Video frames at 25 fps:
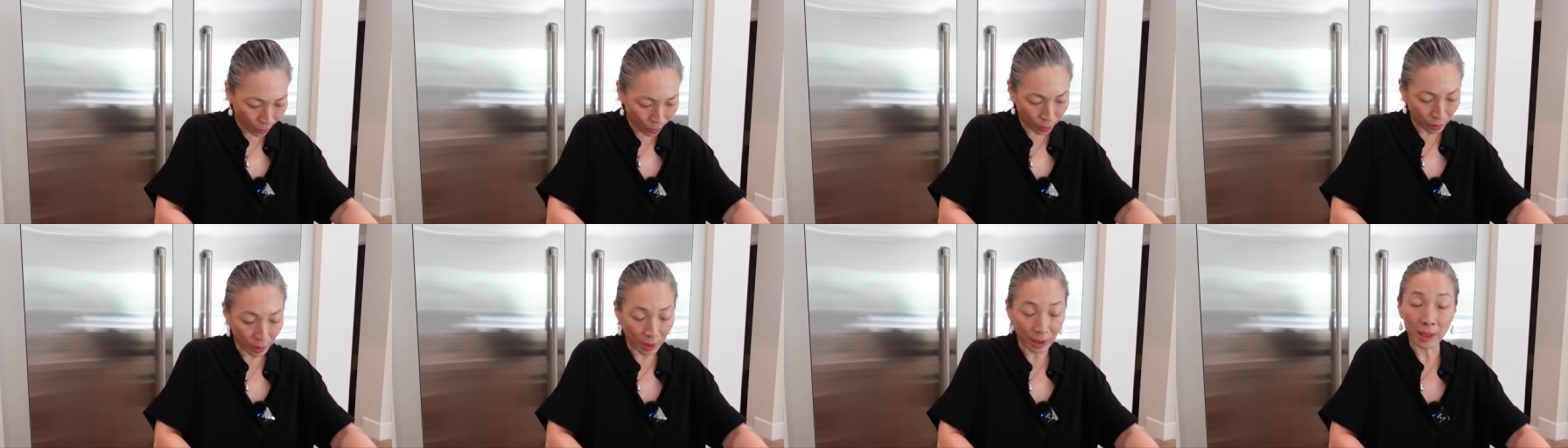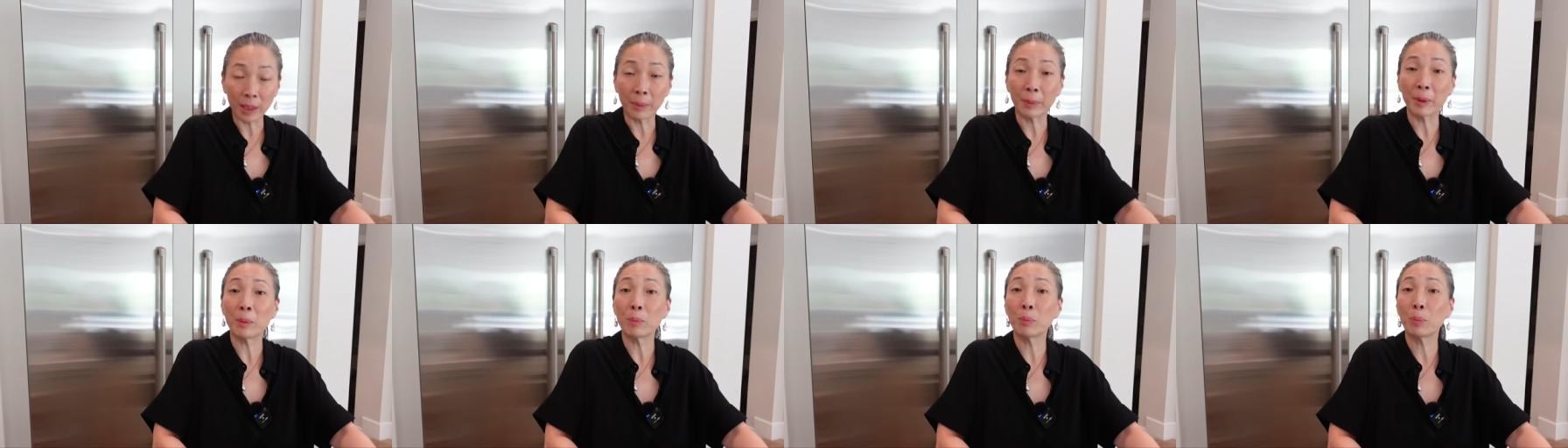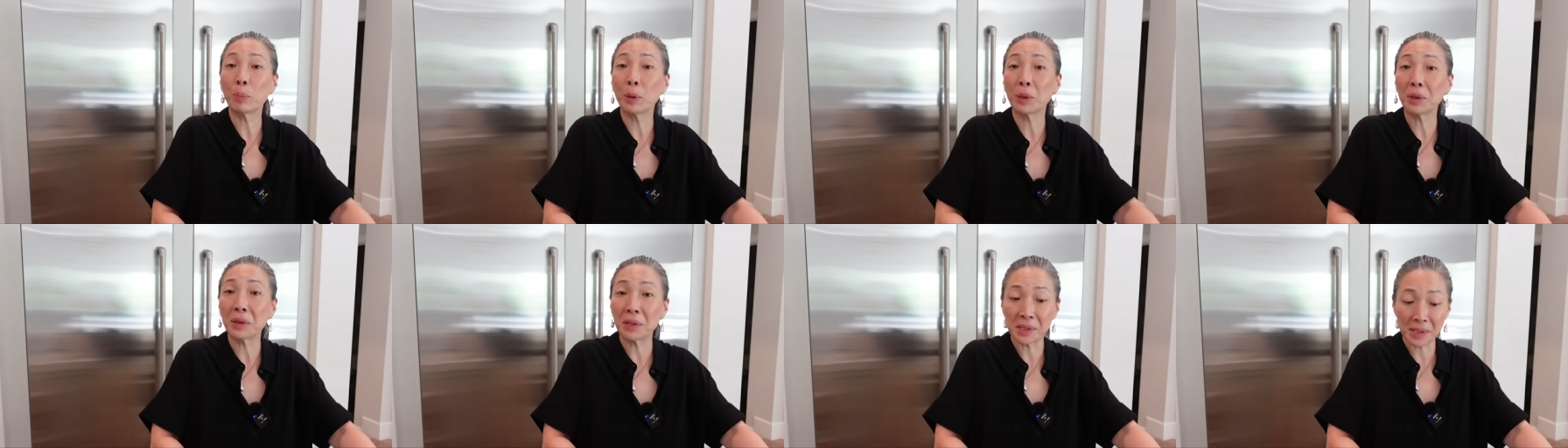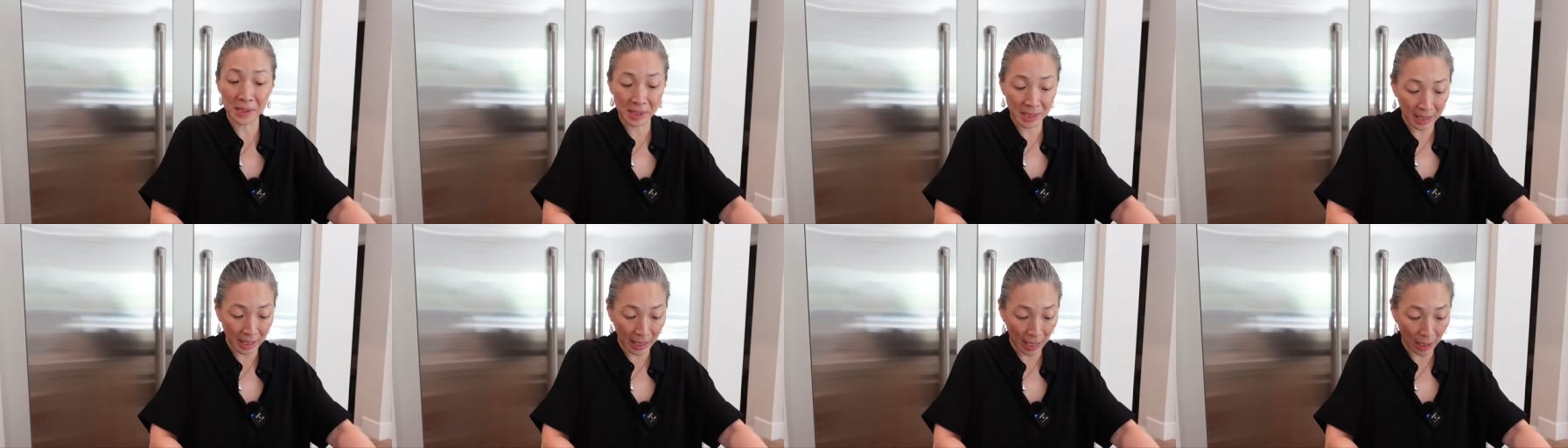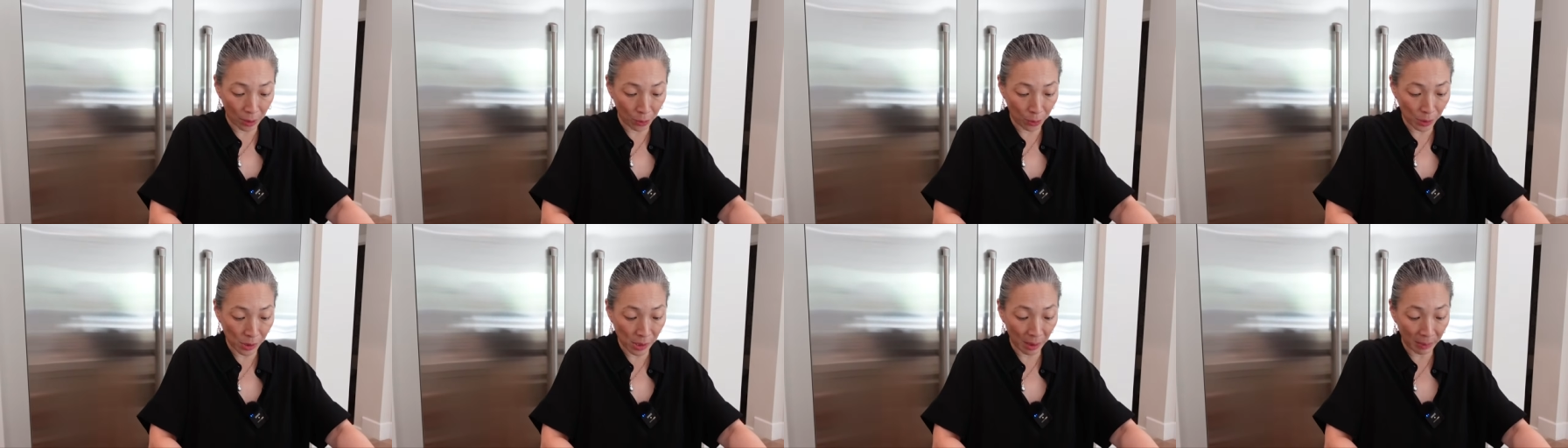Hold on, let me put this
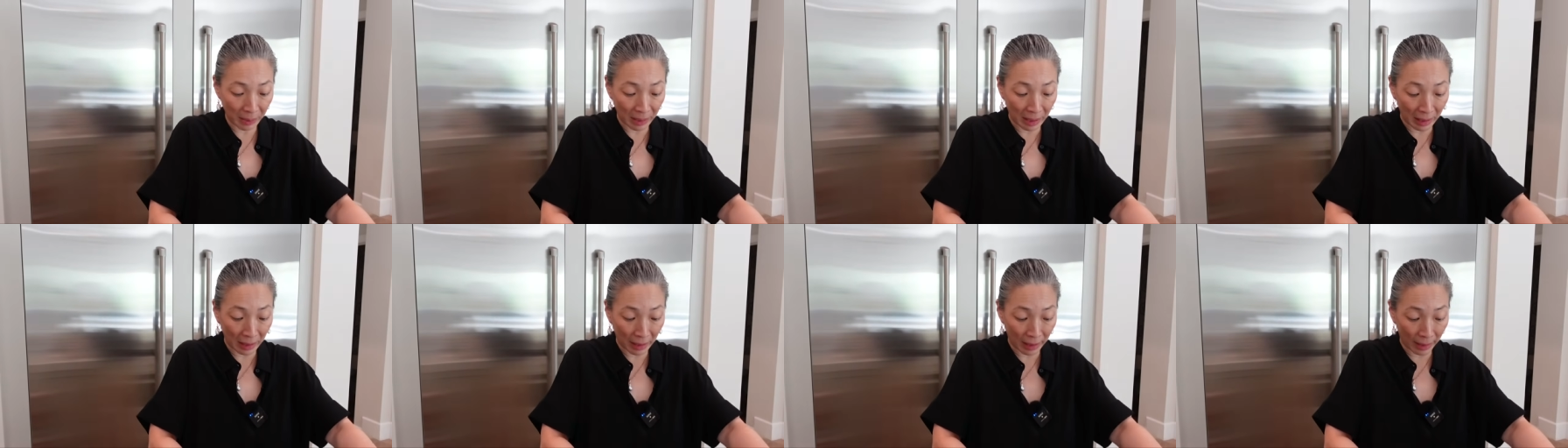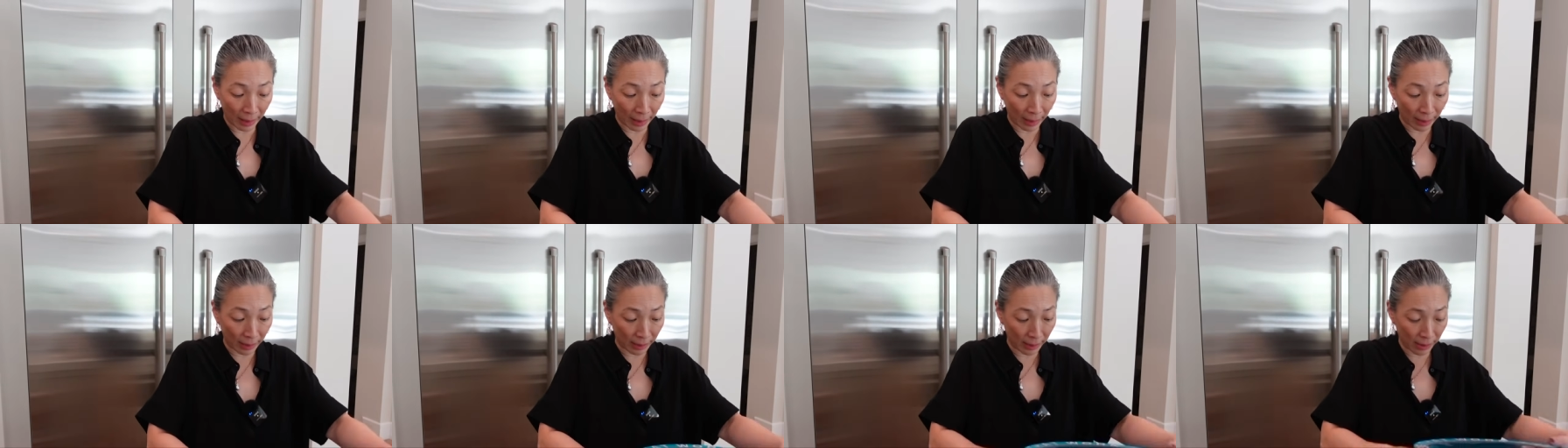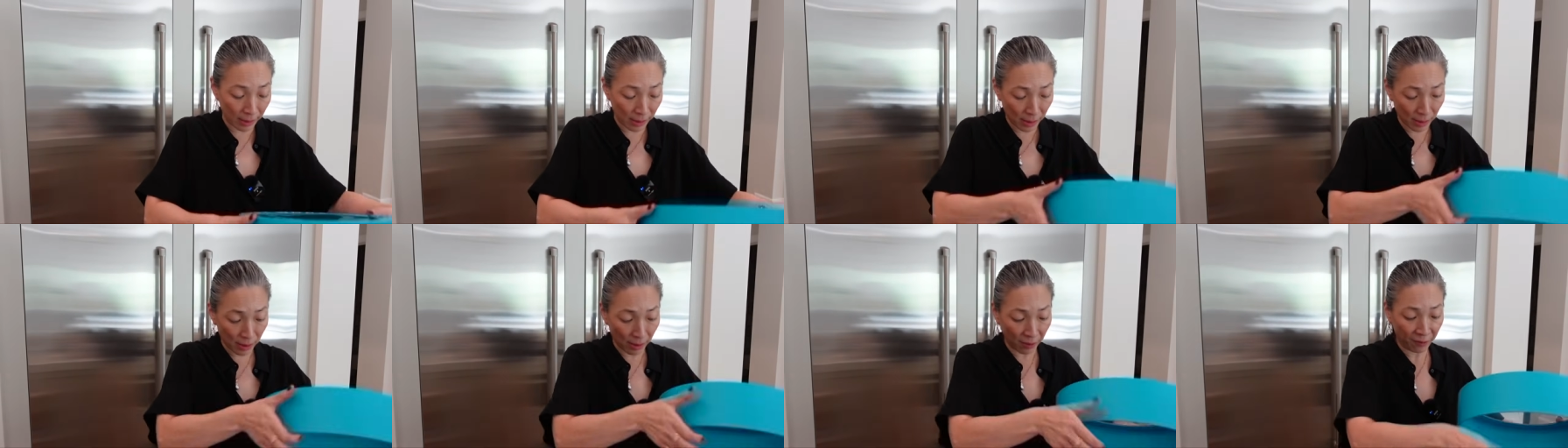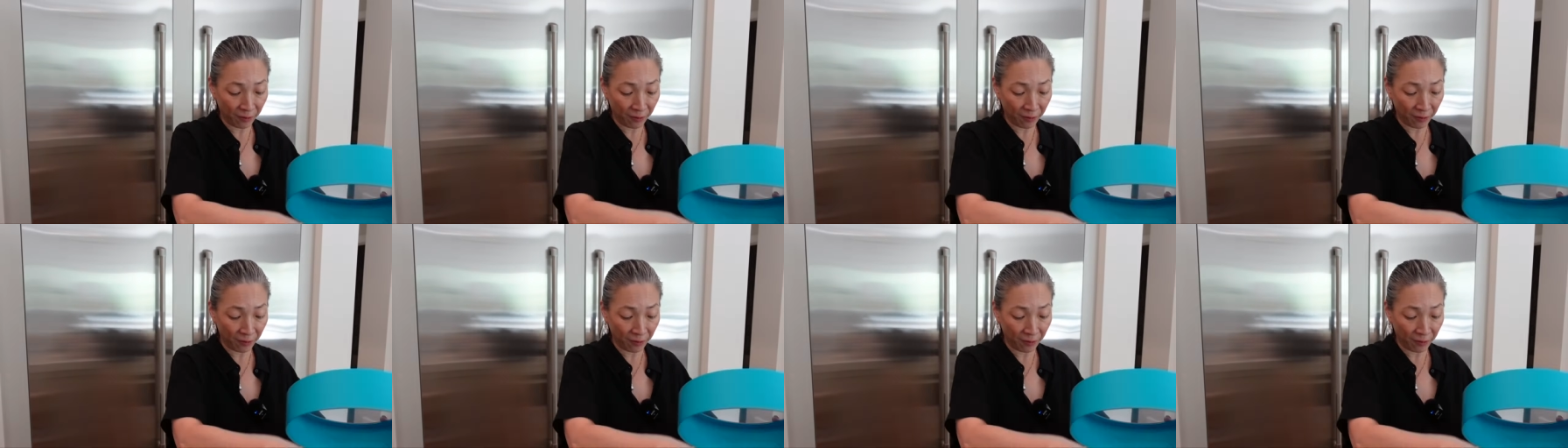together. Some of the things